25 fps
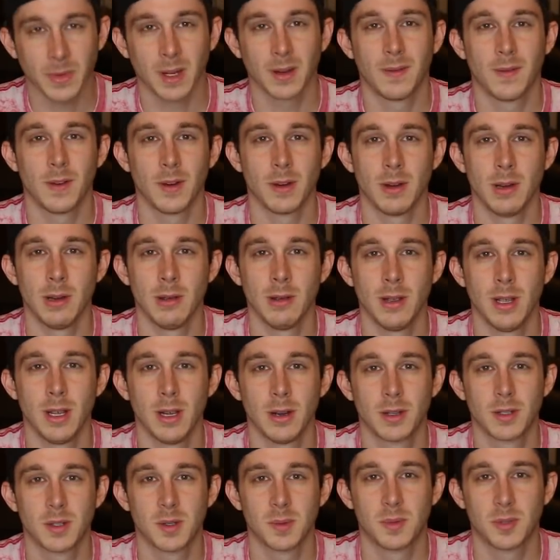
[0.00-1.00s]
If you're new
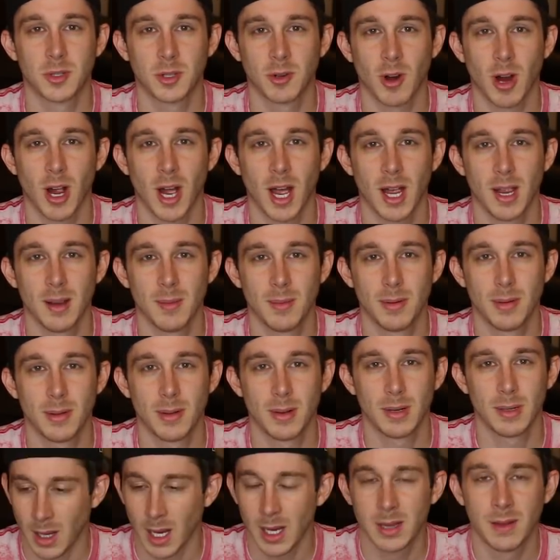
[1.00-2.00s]
here, subscribe.
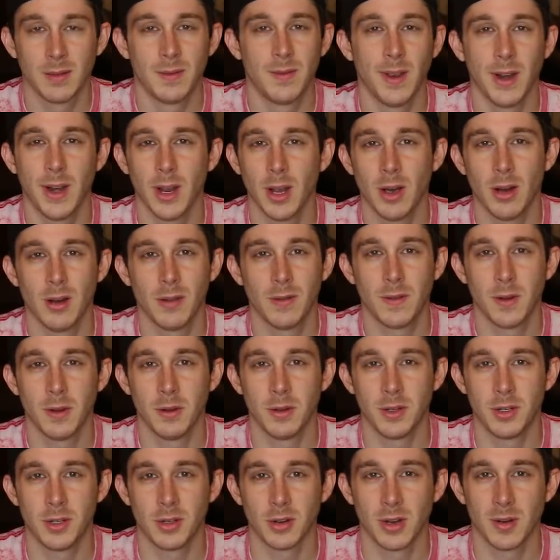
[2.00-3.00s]
Like the video if
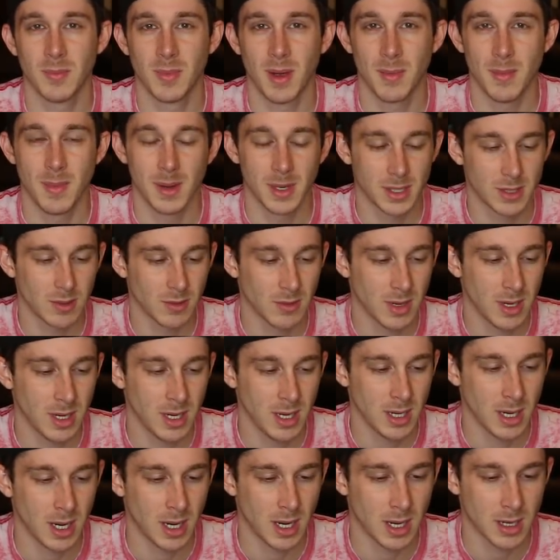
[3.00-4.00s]
you enjoyed my
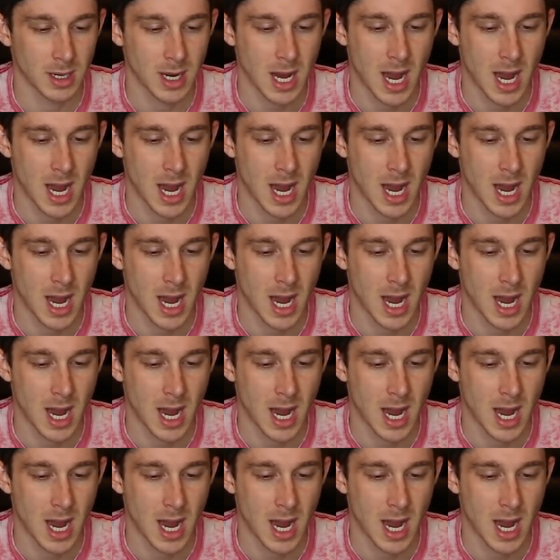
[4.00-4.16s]
misery.